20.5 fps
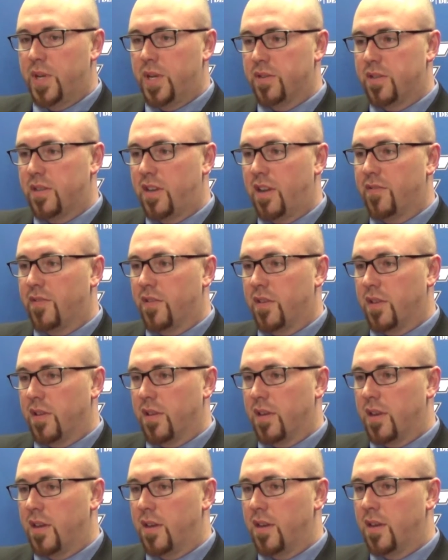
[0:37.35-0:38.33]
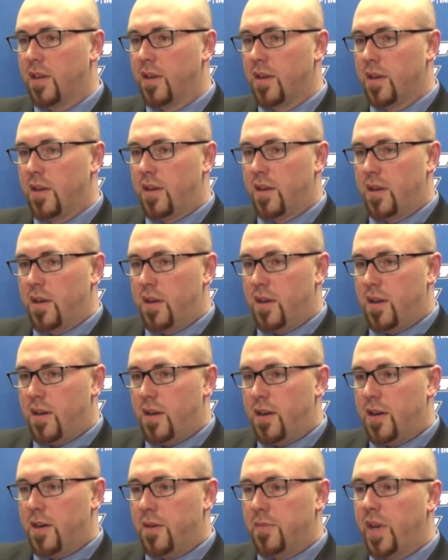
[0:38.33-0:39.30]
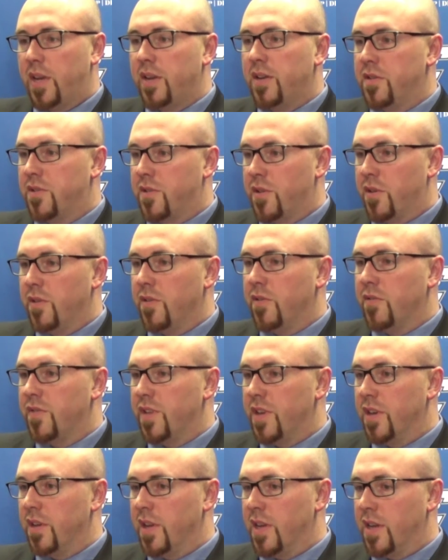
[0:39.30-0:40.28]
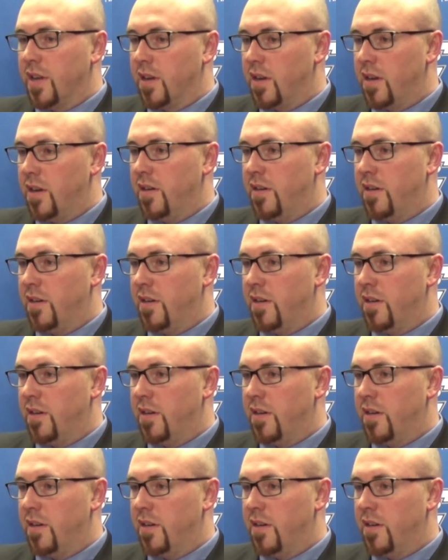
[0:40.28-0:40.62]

There's definitely an internal feeling